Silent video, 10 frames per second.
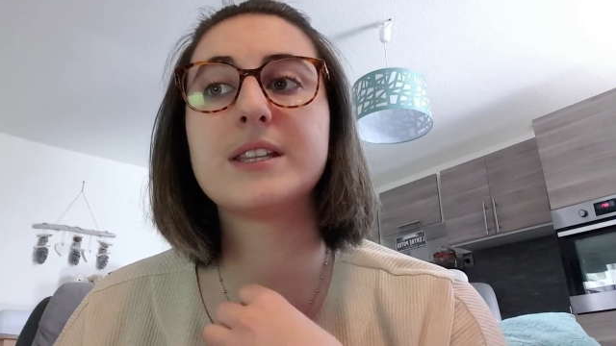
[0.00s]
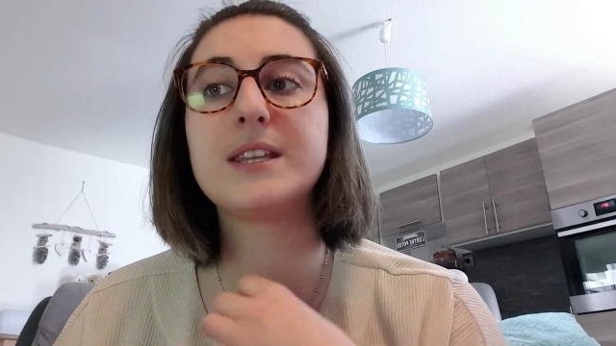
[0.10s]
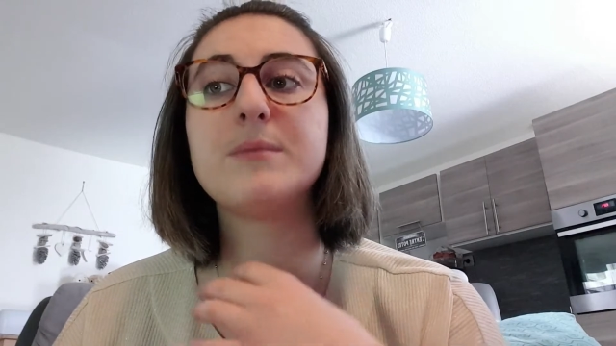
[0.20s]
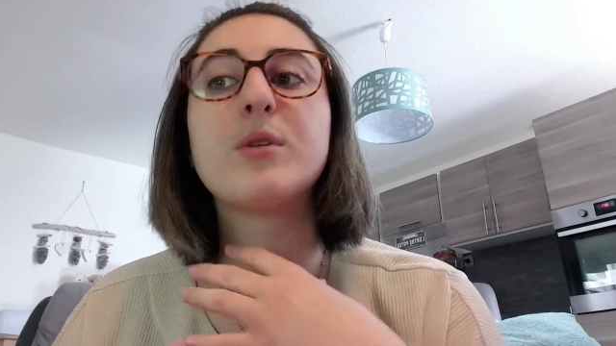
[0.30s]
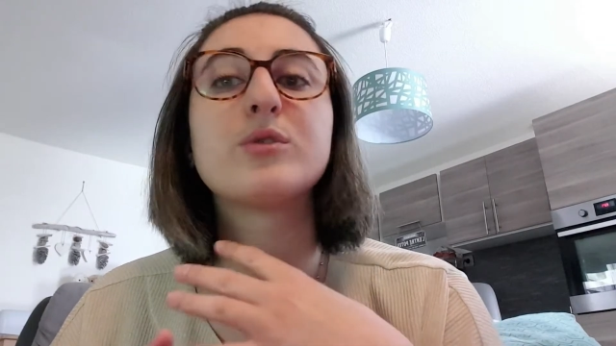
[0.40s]

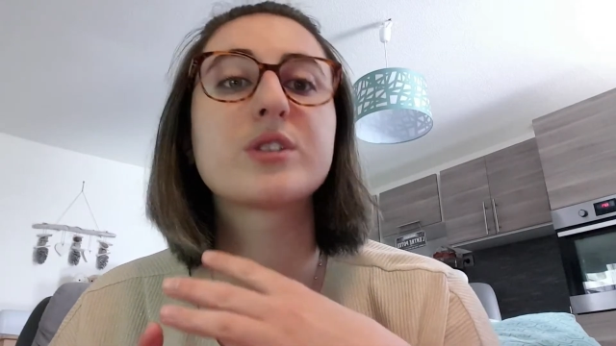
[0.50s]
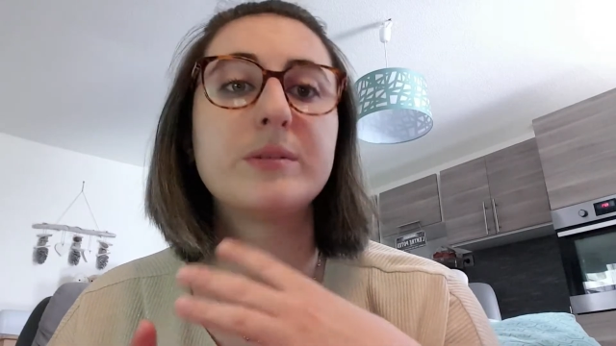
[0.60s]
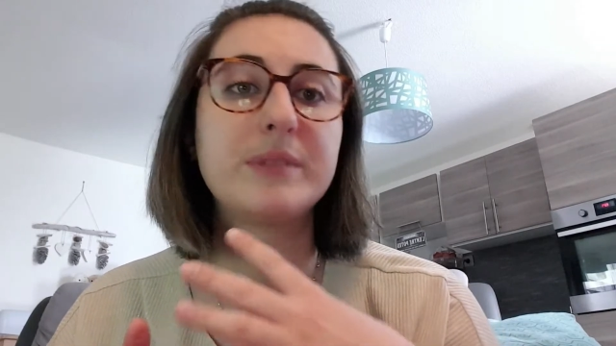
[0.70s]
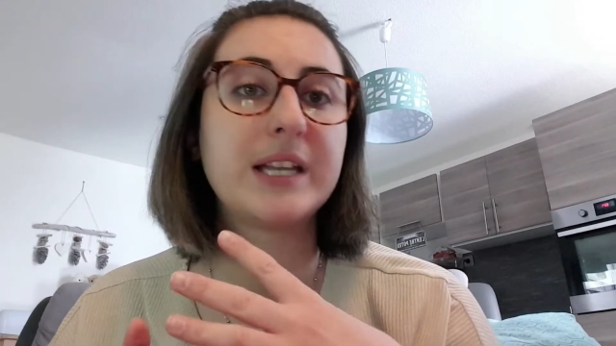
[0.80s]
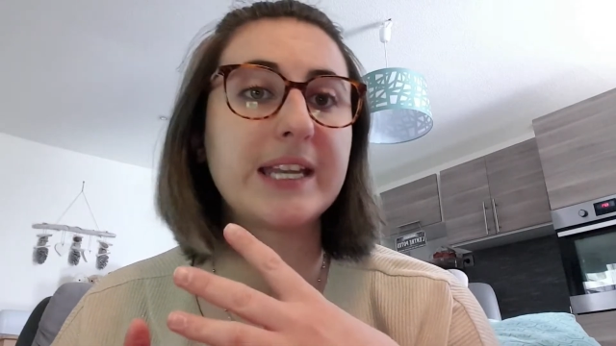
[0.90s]
the most
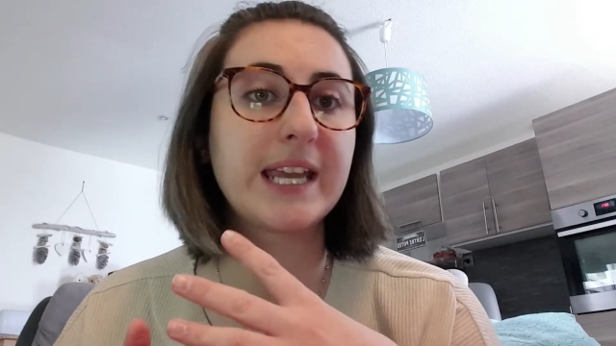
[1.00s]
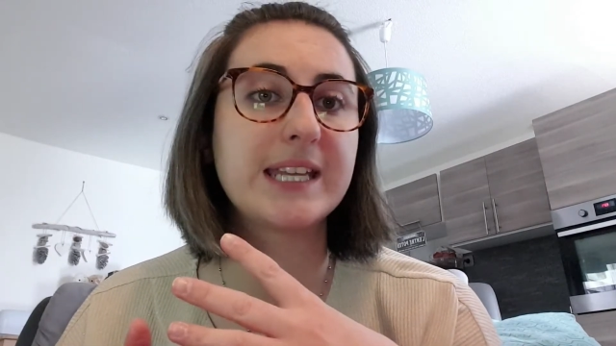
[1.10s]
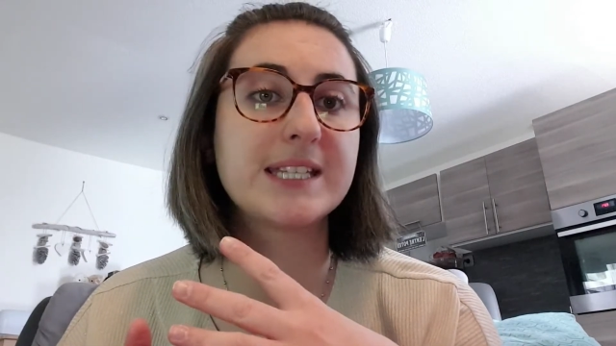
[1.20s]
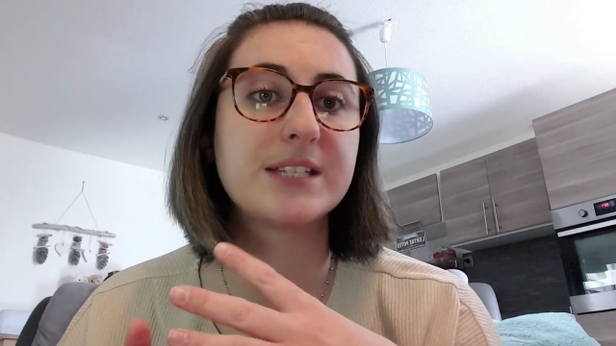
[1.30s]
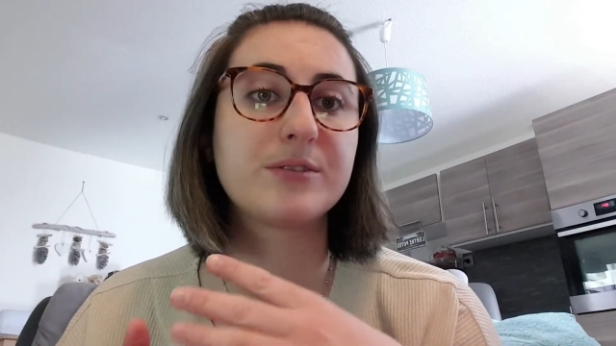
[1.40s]

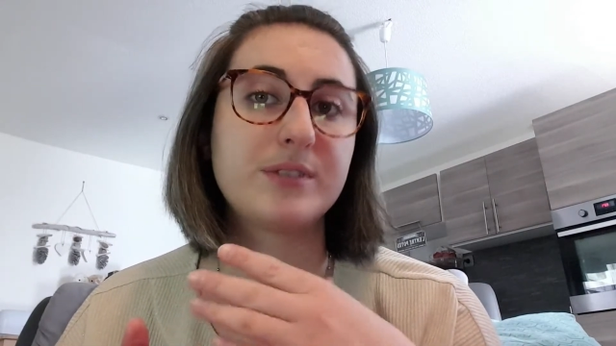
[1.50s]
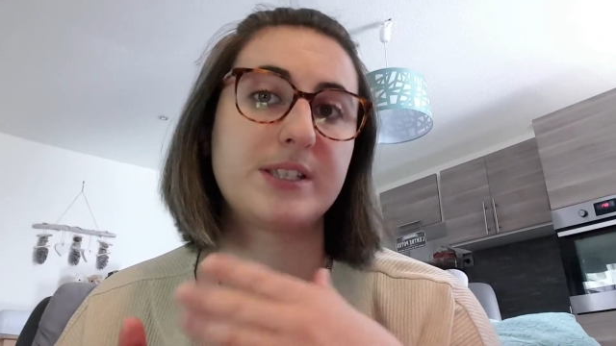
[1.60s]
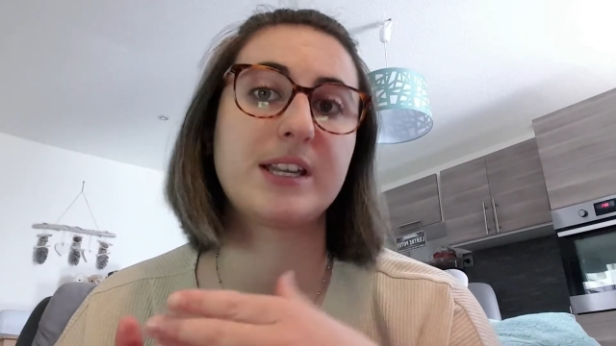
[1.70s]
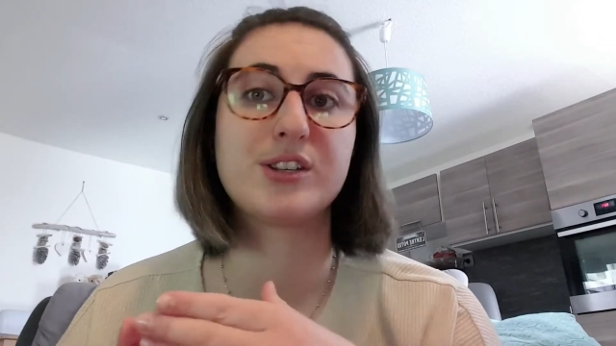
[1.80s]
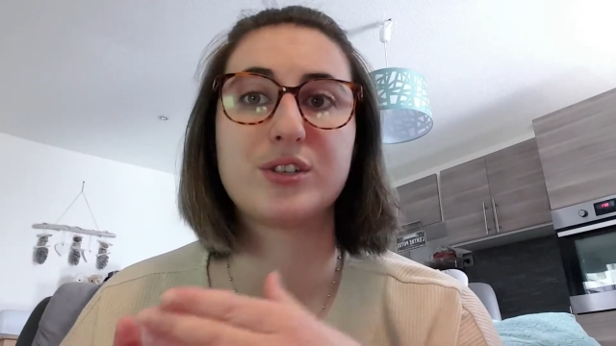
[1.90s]
complicated
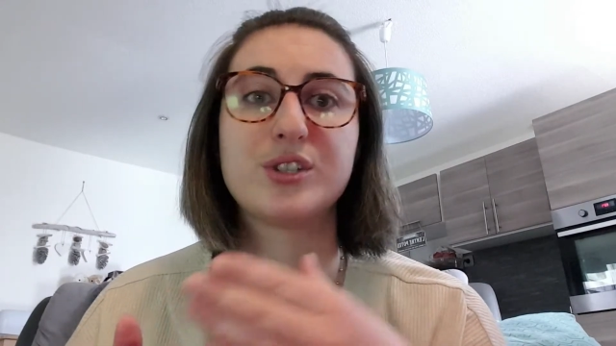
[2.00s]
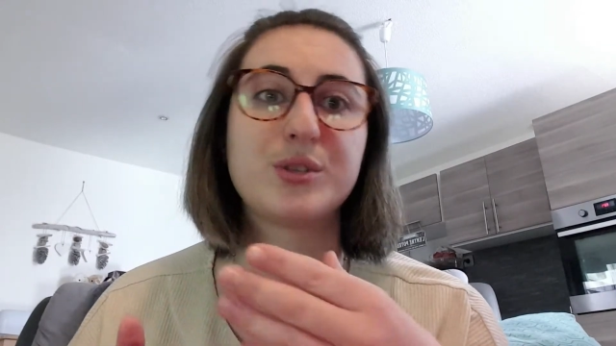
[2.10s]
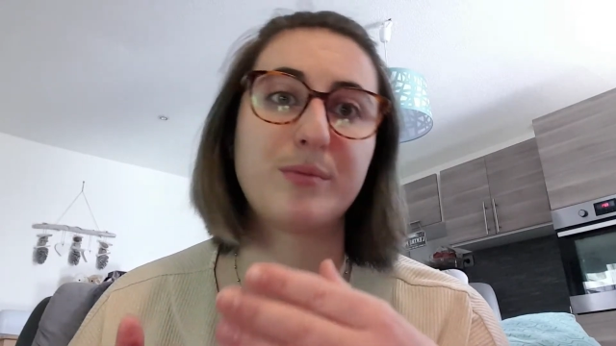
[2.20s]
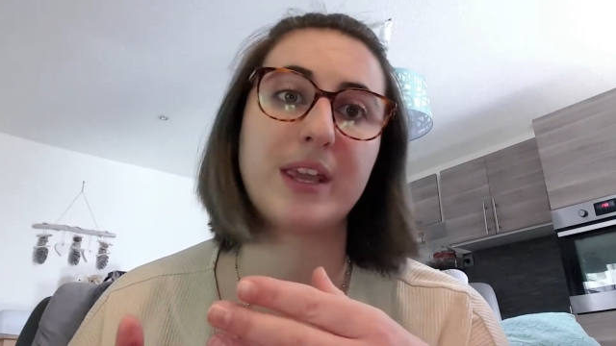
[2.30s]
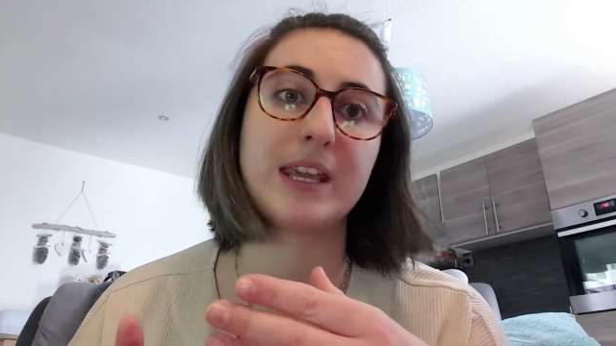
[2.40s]
translation to
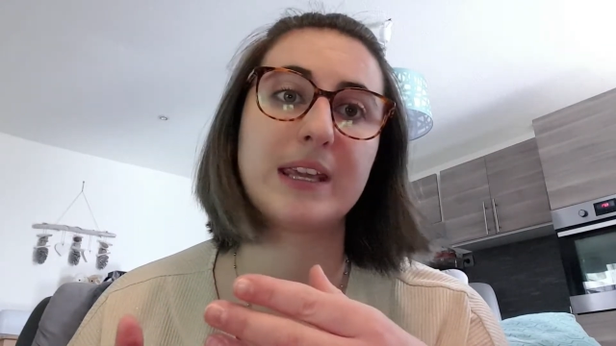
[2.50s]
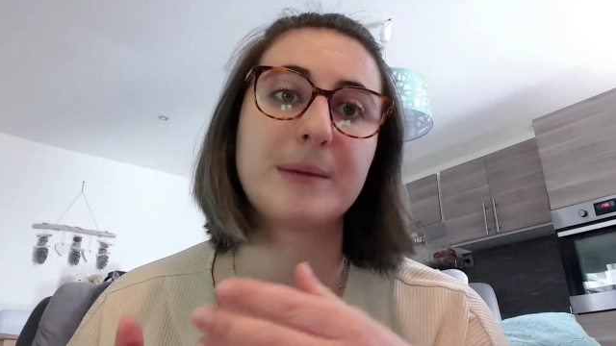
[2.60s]
make.